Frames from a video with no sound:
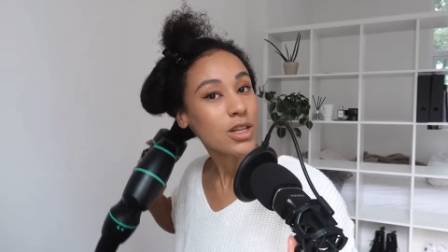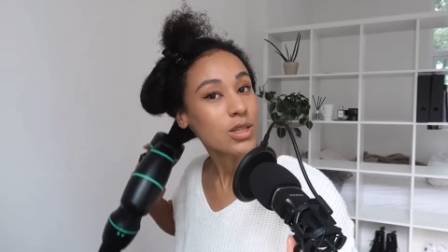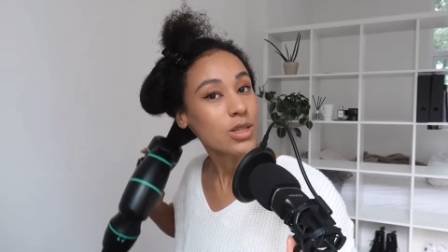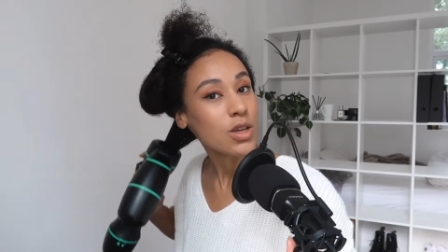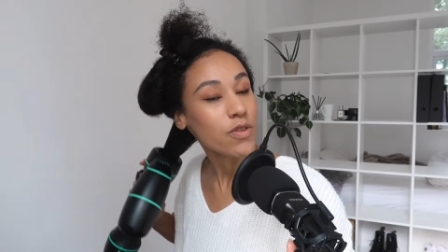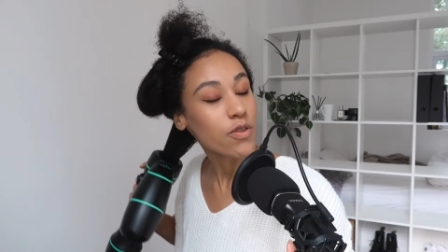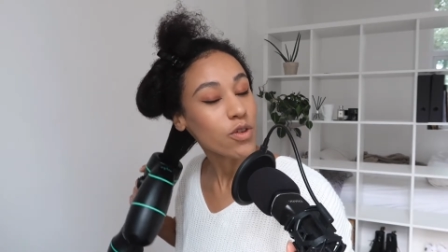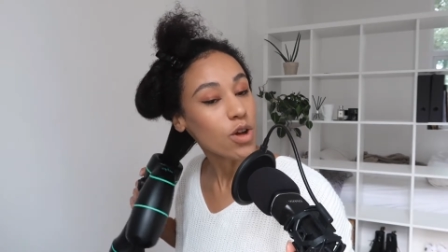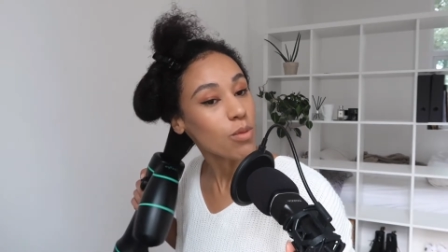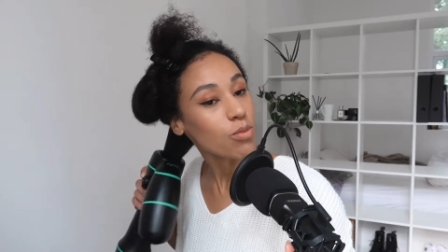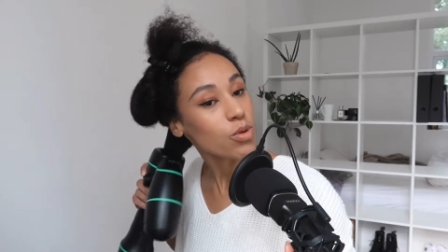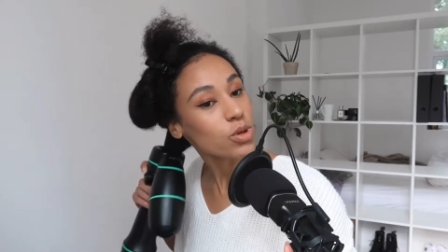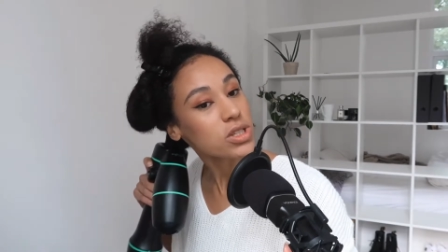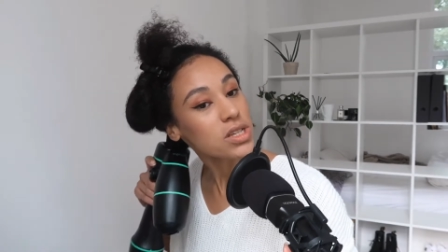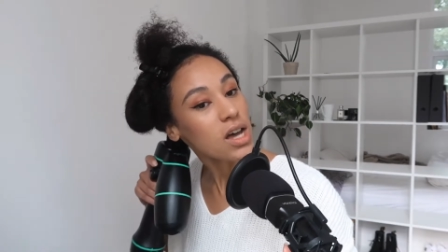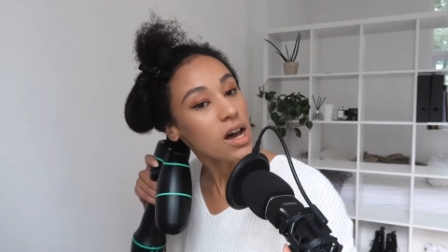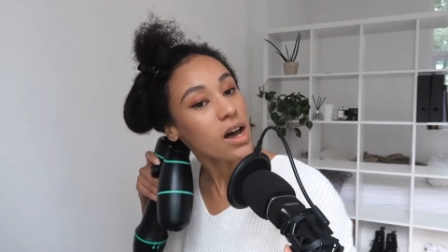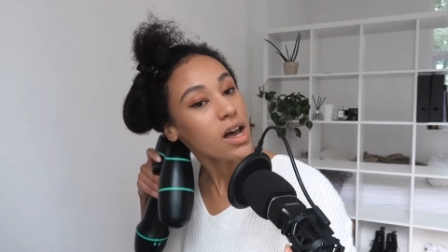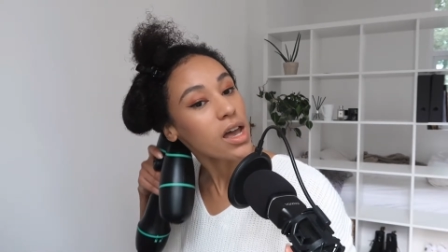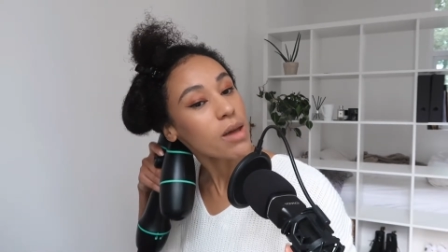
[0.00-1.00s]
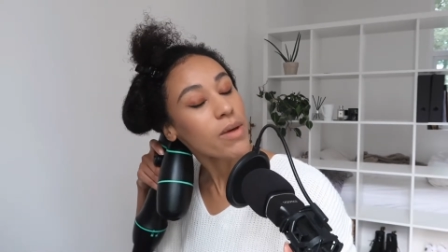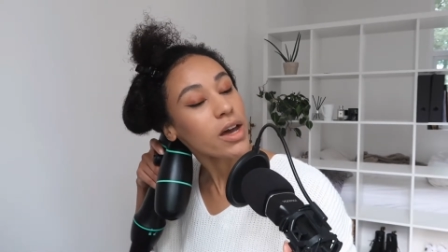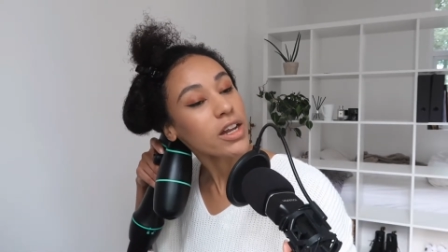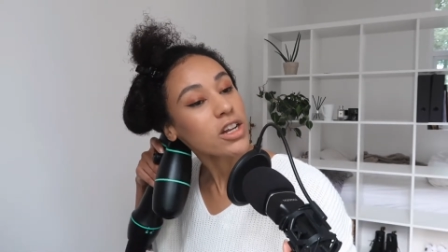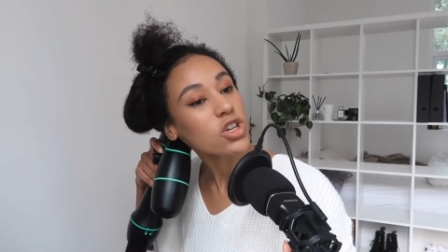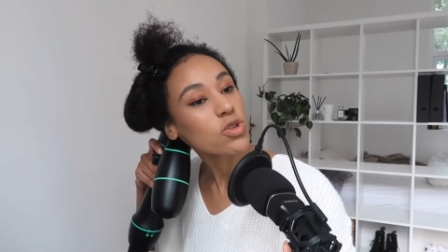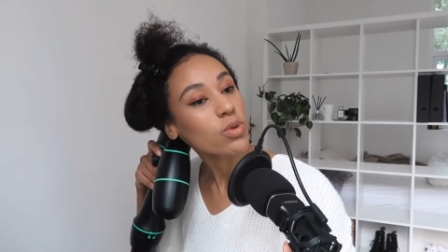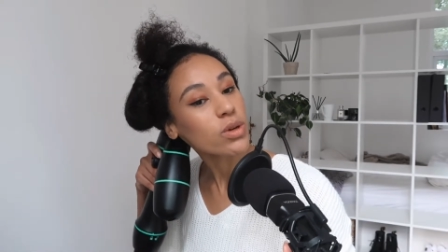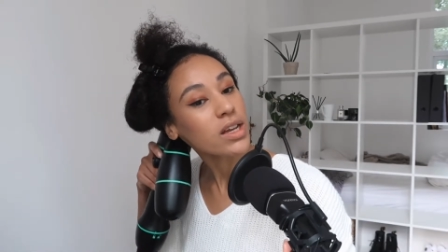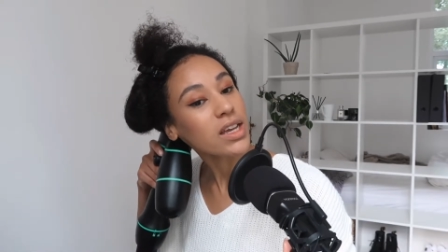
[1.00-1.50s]
So if you've got more time and
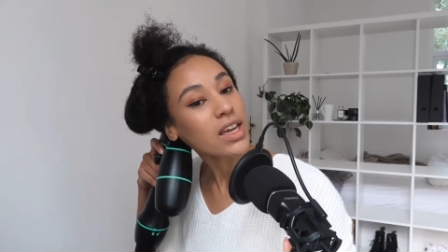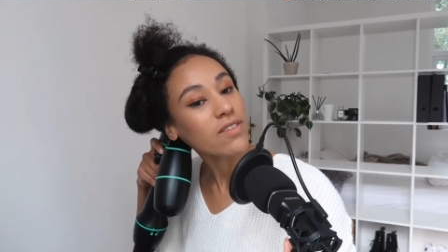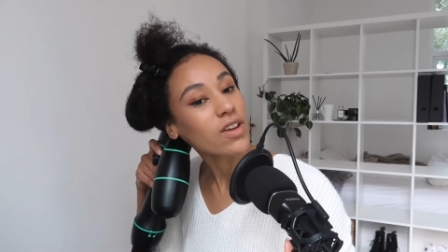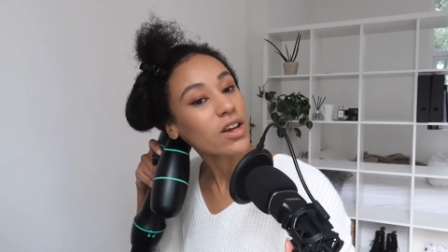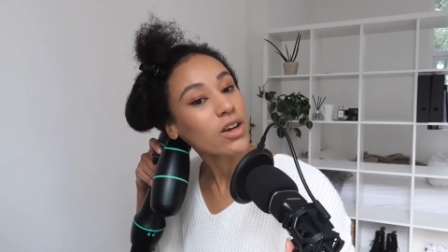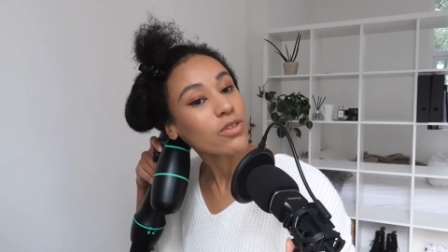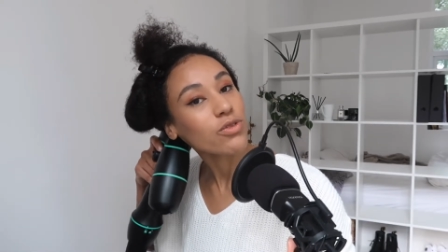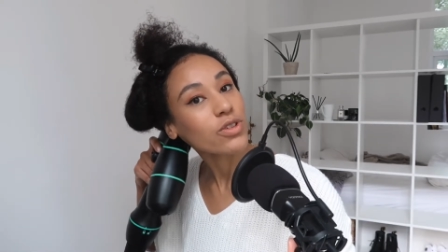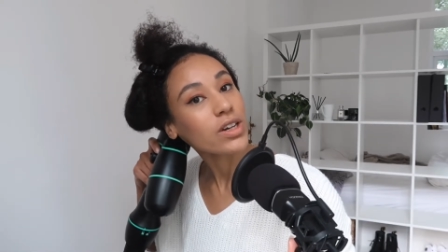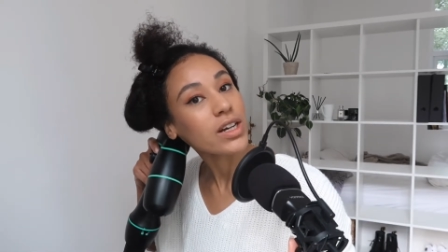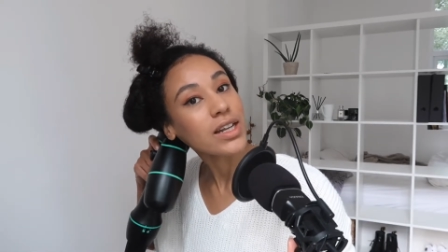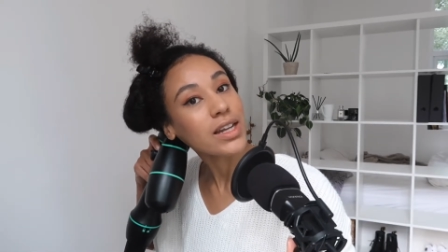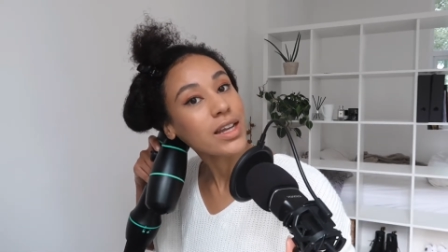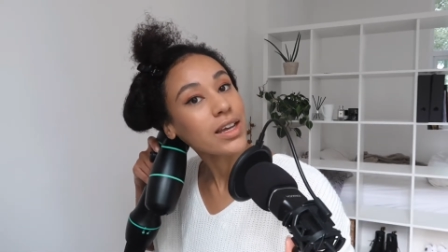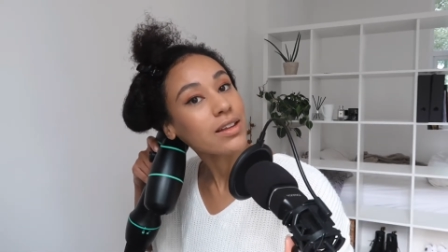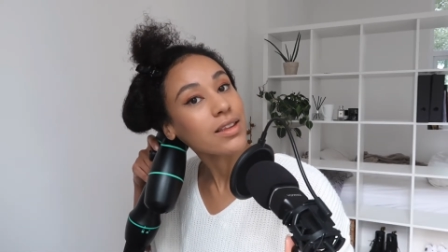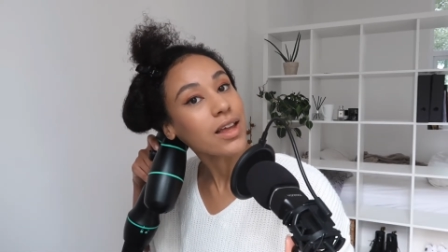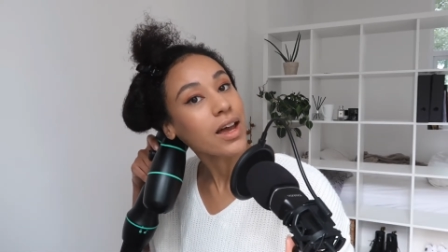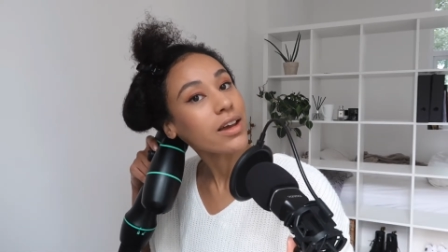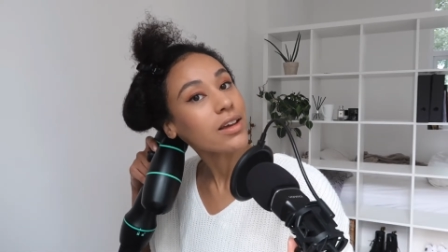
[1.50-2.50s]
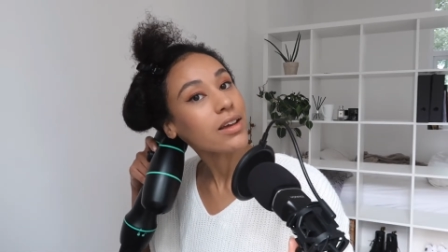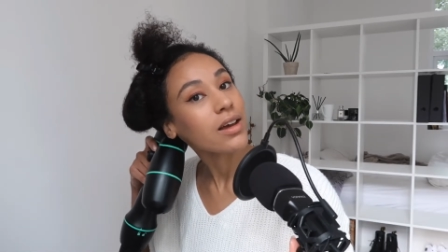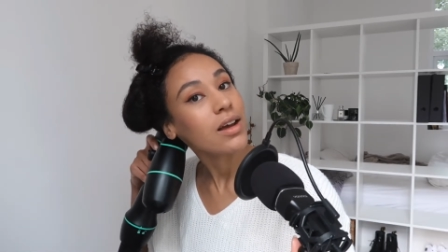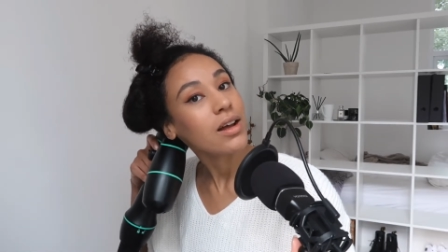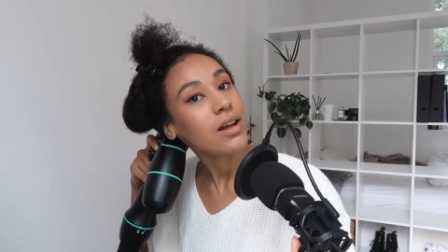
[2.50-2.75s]
you just want to give it a really like